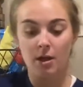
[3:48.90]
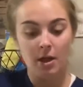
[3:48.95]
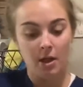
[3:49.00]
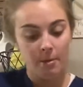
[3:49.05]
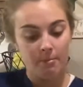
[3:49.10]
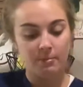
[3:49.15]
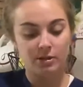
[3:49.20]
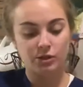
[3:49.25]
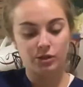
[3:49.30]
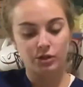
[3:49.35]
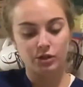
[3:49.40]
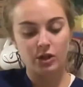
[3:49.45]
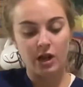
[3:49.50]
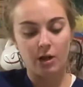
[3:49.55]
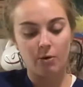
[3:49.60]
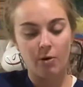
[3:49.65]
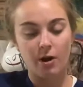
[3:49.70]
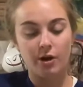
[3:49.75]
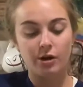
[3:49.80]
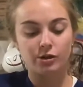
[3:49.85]
Mr.
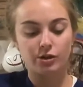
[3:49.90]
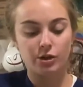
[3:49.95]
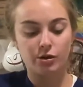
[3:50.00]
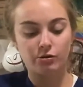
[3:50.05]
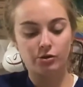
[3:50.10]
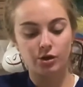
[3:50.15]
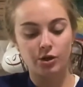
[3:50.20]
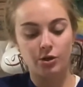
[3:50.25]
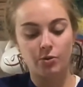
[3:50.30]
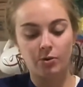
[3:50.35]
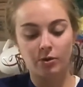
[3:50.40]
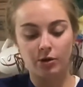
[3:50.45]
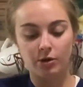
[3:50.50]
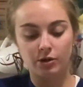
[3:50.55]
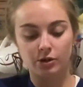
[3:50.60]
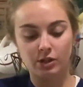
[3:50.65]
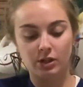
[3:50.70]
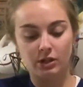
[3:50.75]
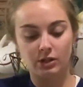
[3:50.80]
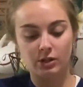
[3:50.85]
Jaguar Jones, are you
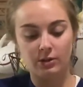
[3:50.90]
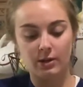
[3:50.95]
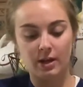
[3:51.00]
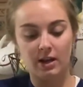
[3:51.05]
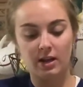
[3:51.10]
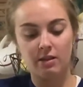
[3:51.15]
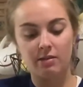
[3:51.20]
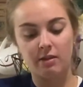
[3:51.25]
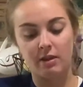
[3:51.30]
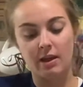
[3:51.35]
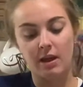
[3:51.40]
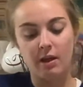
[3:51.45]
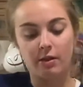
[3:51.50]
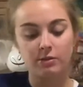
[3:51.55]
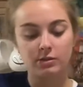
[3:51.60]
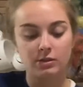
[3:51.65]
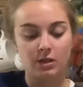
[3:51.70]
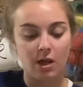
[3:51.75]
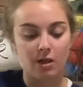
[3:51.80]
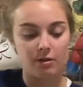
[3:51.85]
allergic to anything
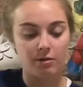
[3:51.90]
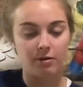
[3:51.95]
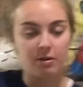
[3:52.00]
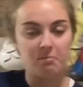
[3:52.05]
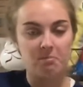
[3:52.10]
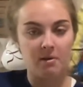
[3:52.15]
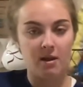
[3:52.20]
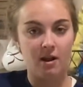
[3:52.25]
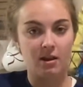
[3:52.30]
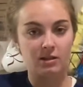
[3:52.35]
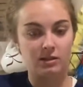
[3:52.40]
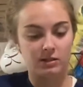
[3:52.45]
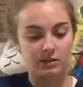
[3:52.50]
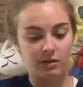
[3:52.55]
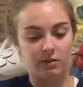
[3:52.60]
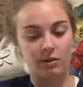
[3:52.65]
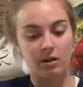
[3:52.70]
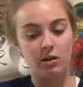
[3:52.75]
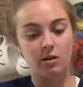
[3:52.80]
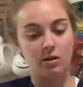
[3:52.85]
else other than
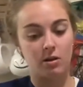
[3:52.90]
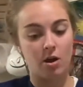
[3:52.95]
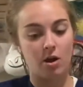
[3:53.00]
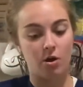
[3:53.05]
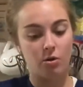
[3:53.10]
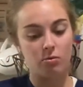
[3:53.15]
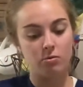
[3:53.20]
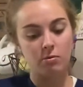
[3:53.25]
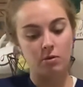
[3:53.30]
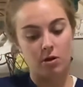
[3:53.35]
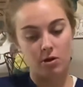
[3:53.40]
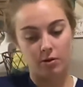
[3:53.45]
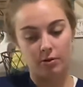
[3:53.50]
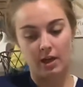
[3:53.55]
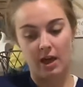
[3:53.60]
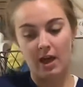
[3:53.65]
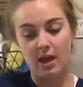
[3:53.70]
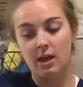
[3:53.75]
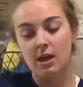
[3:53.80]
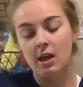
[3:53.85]
penicillin? No?
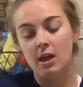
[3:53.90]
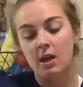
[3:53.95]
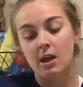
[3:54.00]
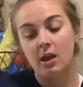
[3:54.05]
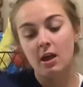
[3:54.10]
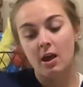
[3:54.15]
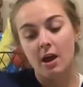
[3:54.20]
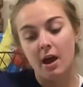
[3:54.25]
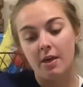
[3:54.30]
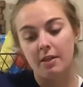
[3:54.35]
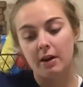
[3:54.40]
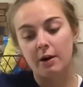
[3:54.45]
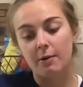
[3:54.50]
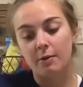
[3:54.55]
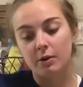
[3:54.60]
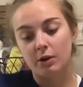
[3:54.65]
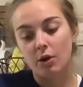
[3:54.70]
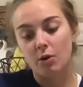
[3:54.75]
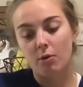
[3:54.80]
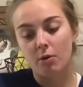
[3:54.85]
Okay. And then I would
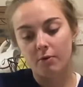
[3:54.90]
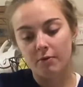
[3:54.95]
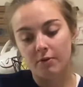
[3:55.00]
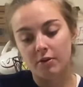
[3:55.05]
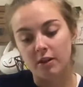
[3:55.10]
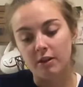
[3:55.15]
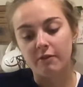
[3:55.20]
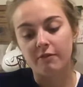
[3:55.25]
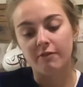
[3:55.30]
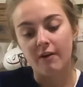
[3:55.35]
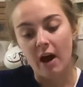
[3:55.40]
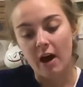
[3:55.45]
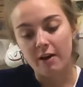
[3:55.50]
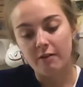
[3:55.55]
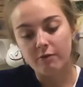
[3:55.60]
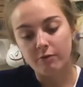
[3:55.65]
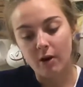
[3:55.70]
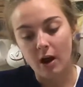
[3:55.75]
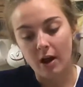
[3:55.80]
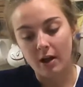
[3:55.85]
go over the 5
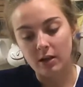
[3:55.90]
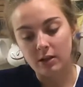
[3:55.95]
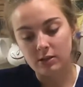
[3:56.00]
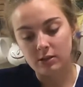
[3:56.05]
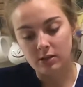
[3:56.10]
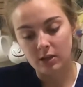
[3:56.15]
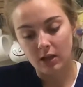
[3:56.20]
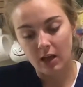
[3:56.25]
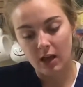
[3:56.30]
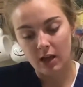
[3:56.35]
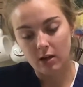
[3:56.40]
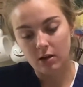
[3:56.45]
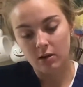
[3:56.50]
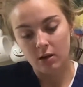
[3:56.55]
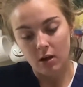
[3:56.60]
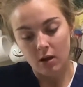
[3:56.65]
rights again.